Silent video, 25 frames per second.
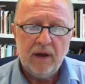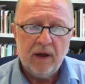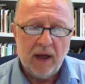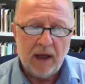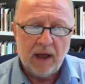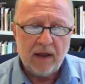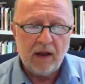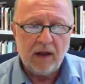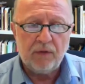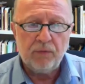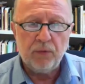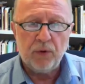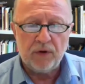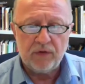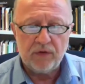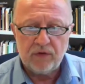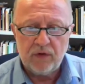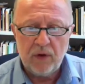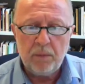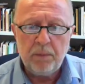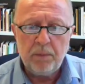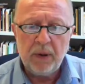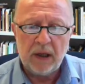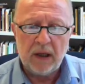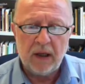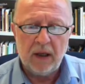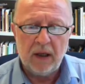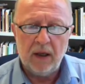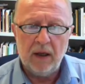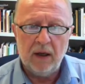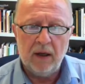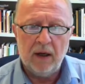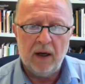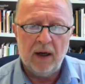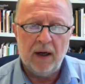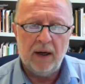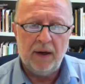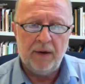and it was typically
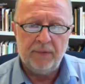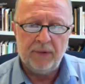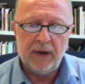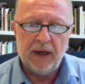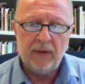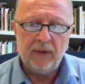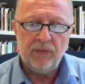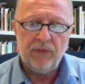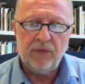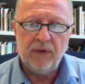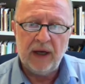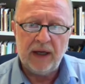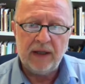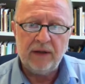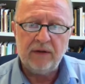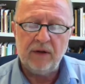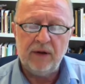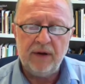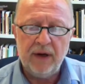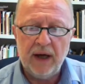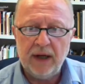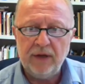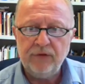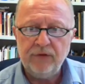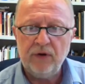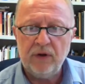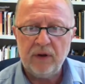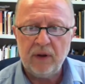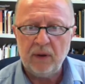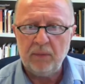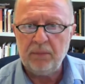around 1900,